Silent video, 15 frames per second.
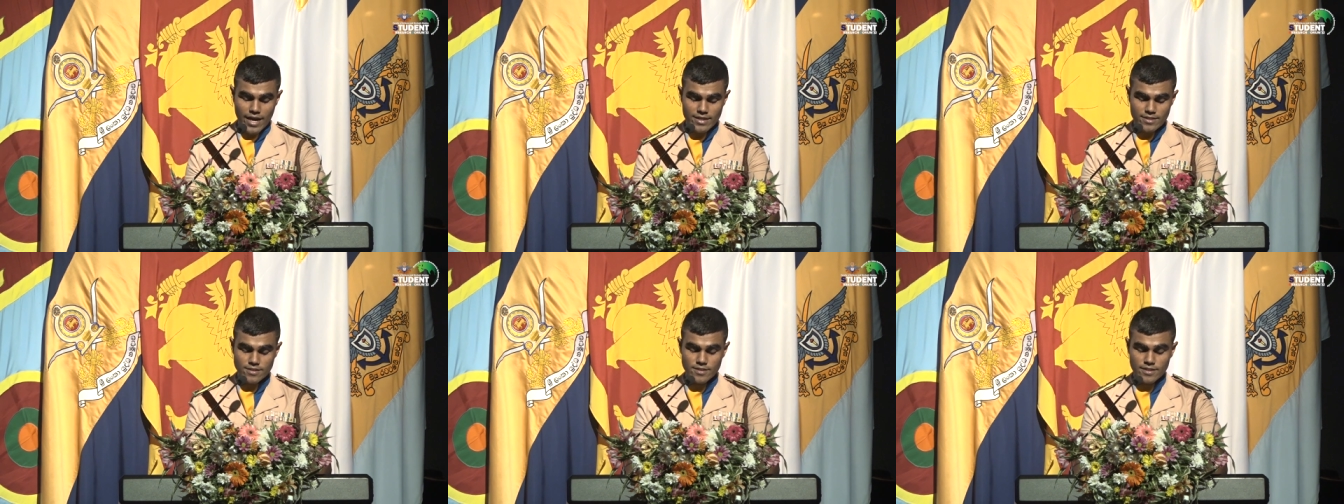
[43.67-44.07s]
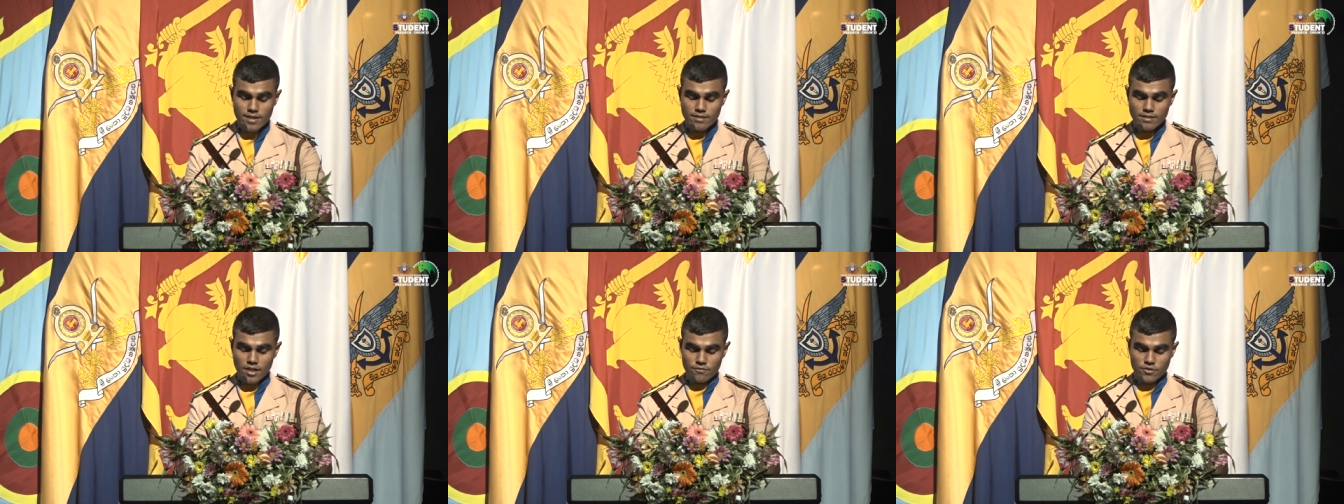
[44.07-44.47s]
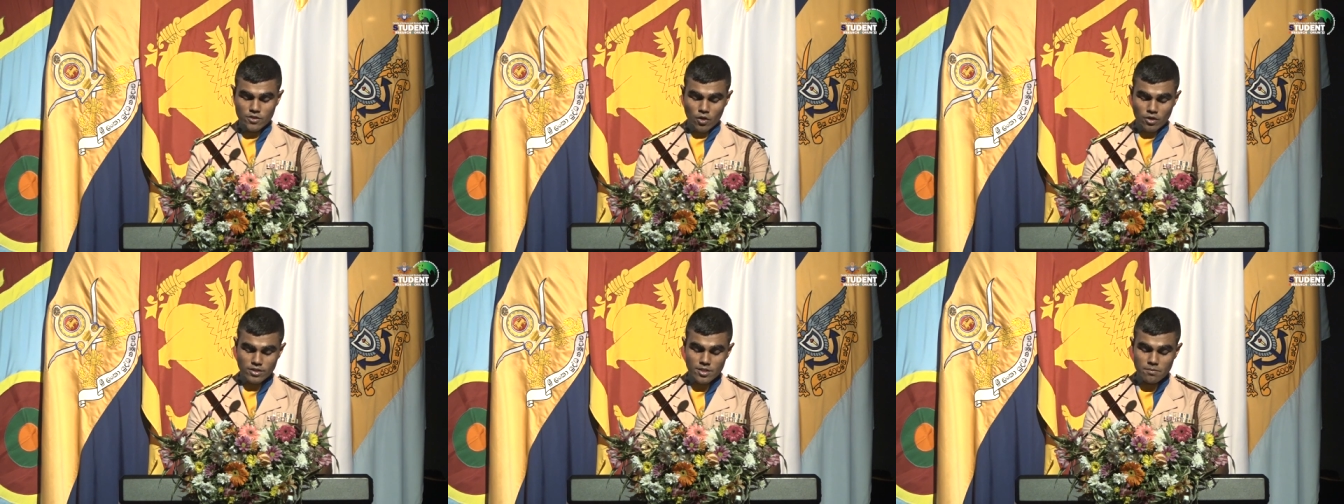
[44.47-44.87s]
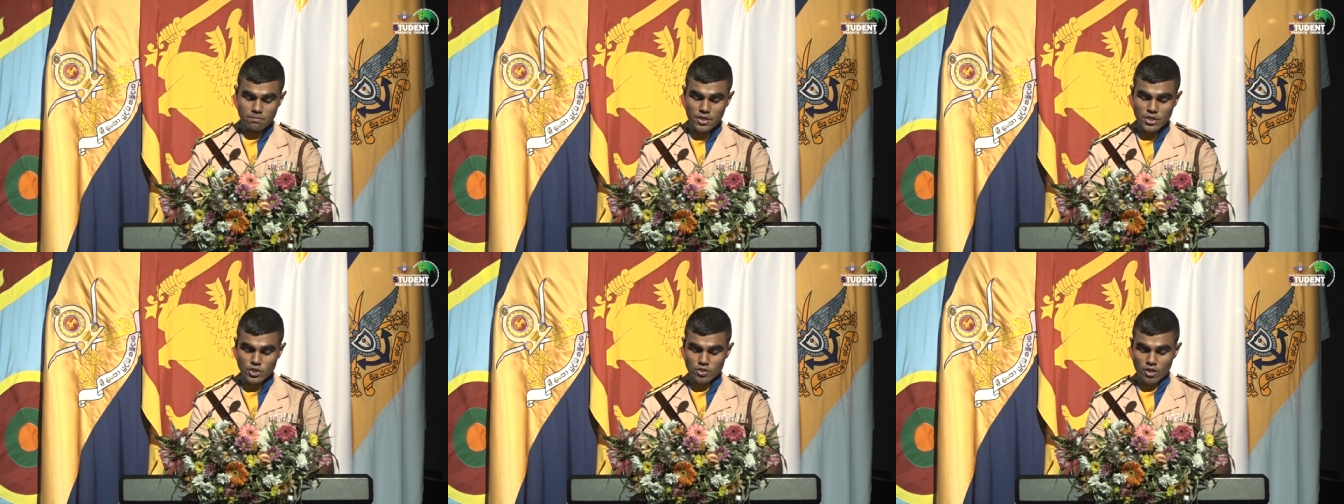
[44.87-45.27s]
as a second lieutenant on
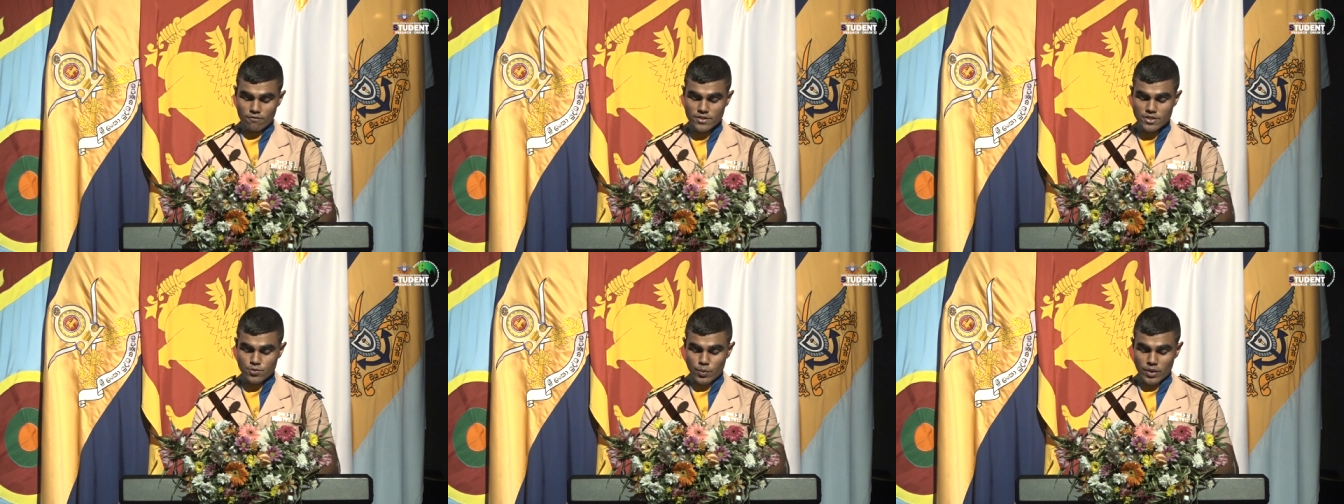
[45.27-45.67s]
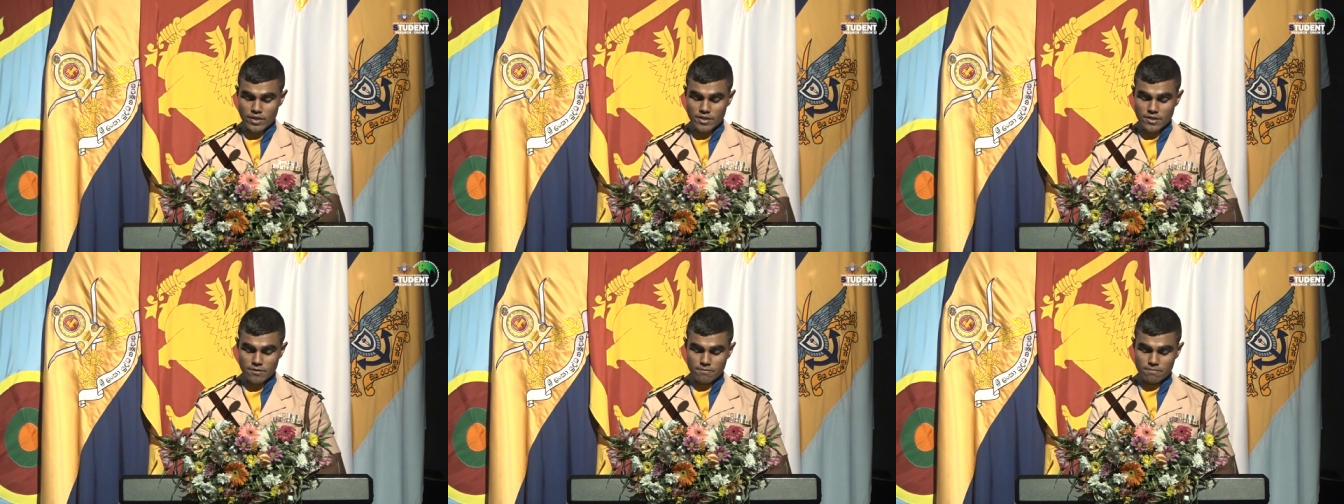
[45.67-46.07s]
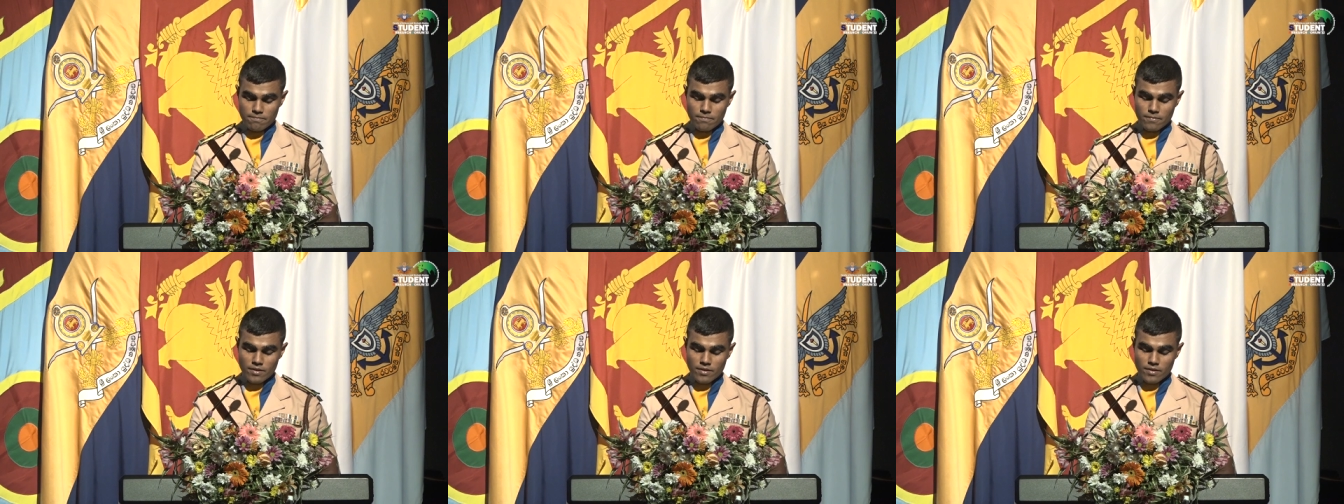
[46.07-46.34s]
completion of his training.